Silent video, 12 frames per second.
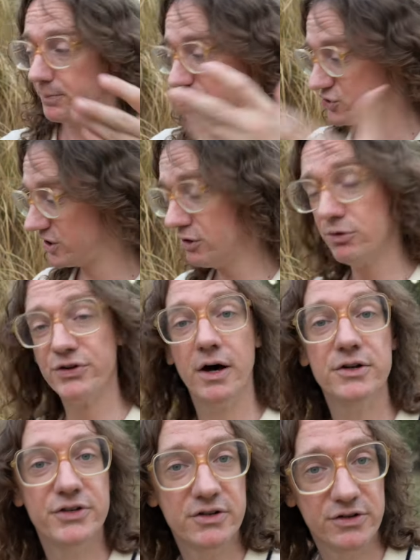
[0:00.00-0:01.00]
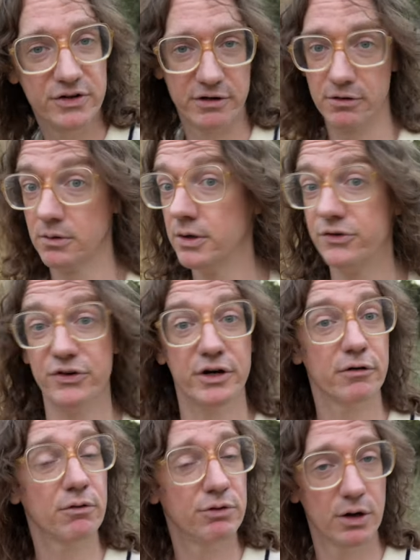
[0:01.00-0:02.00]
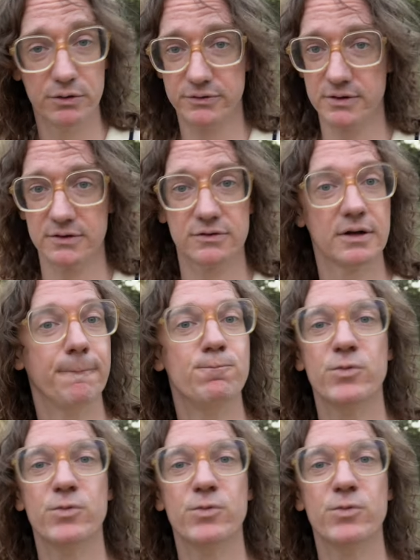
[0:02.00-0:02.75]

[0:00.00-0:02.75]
Pacino is hunting De Niro. De Niro knows this.